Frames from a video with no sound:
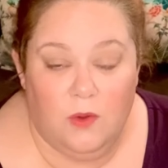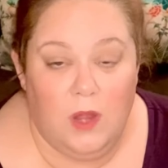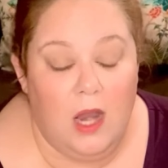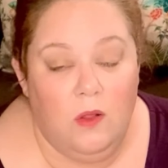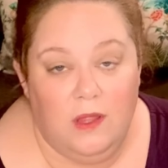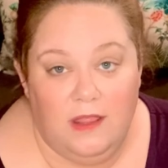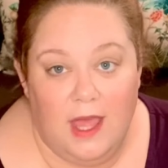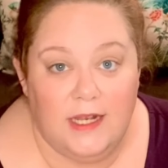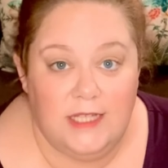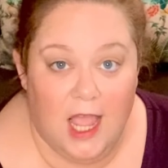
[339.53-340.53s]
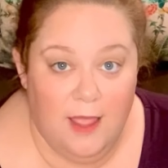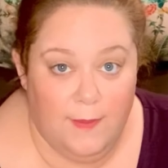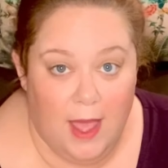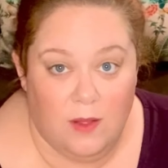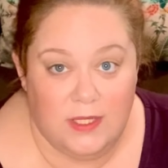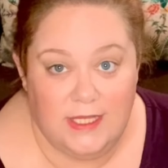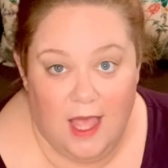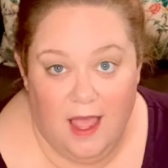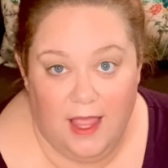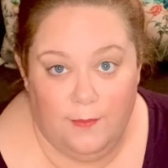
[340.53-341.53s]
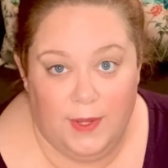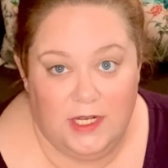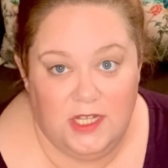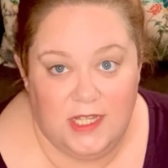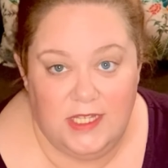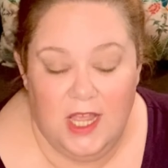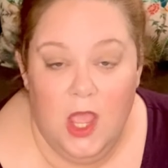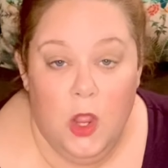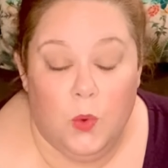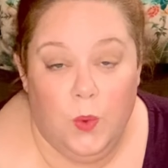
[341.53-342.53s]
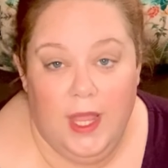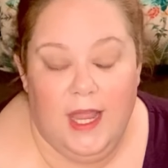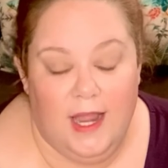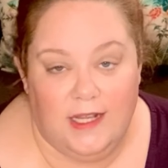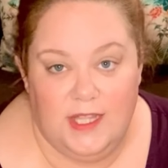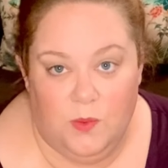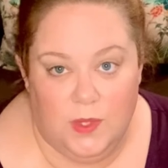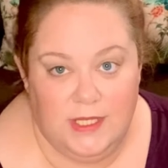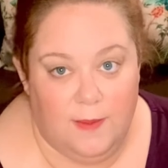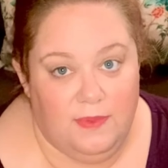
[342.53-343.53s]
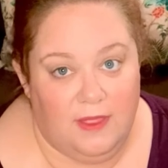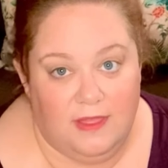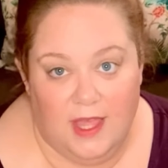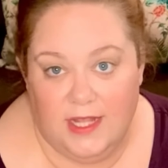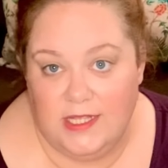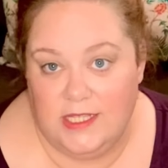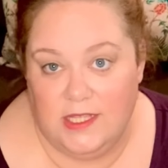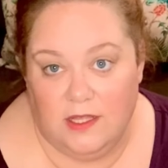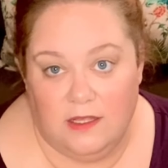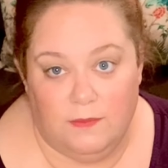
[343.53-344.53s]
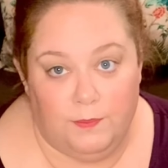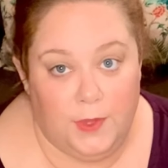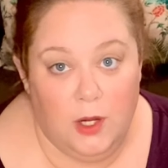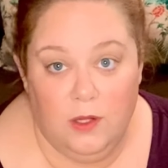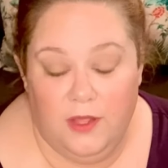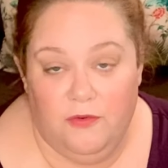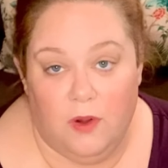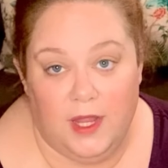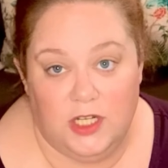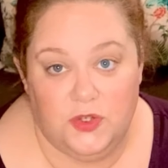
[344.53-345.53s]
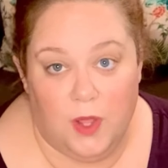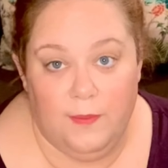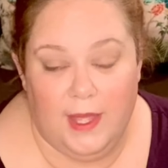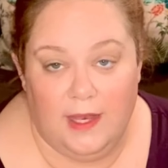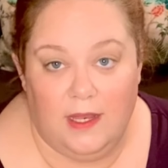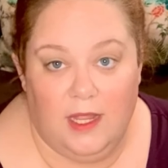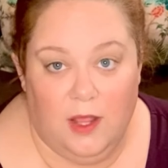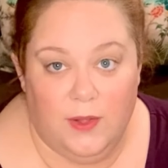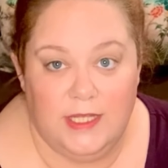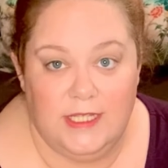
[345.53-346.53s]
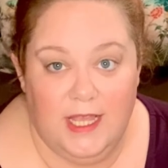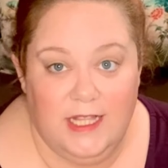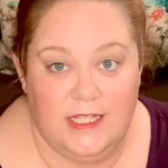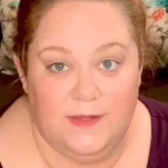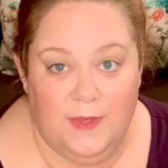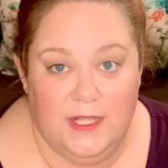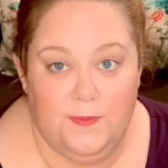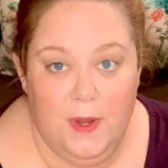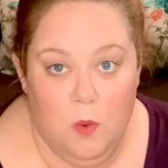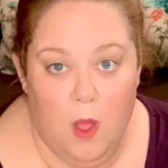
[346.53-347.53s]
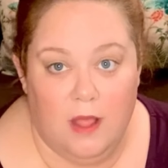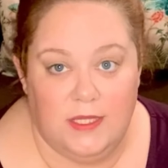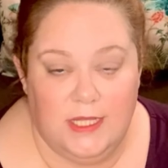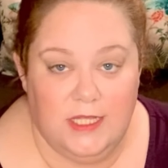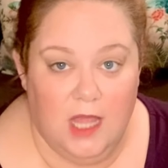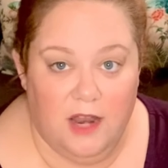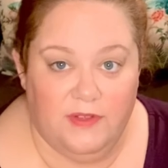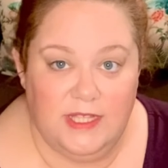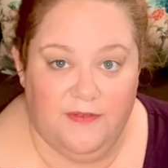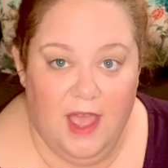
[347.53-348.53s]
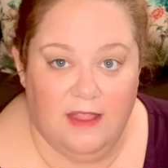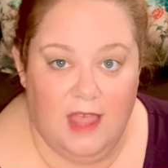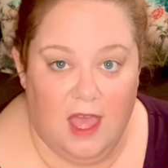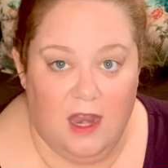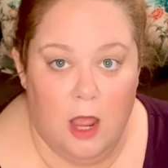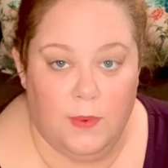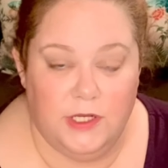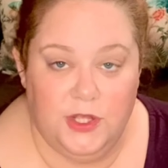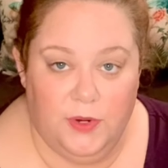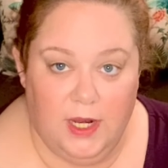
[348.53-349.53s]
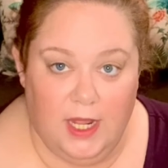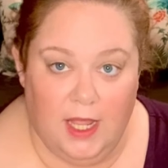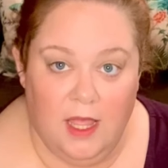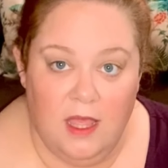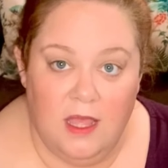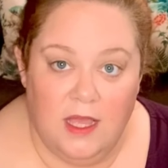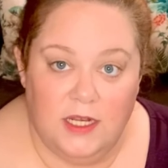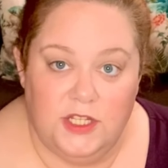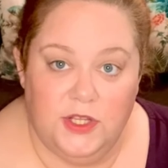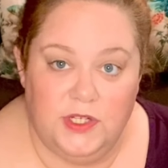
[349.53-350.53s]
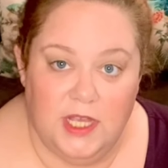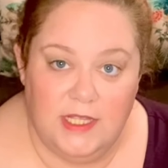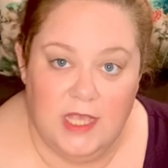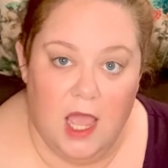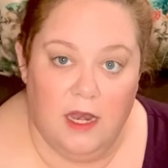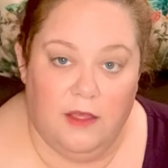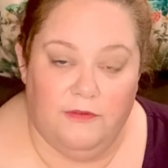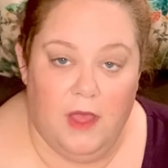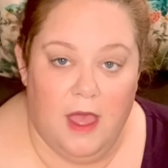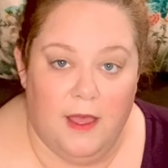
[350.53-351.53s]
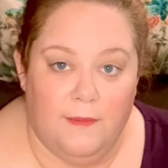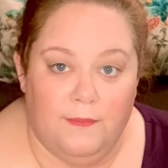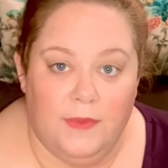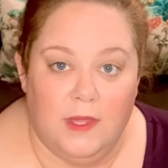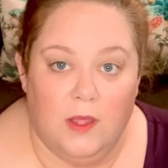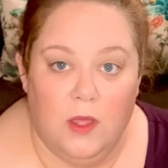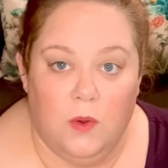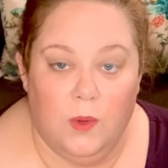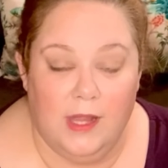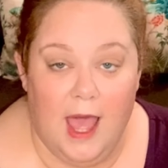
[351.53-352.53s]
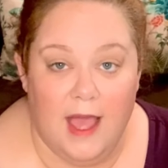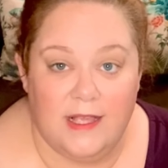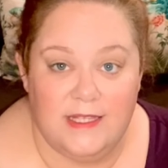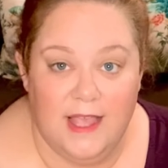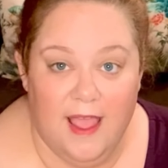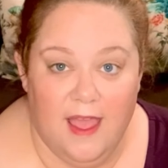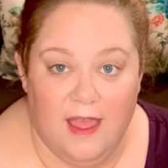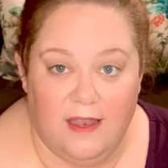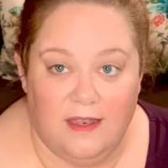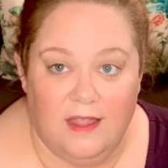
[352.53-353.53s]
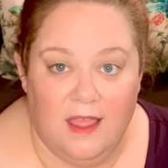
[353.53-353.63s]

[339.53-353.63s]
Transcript: not only that time outside, but just reconnecting with something that's purely for enjoyment. It's been a while since a lot of us have had that opportunity to just kind of relax and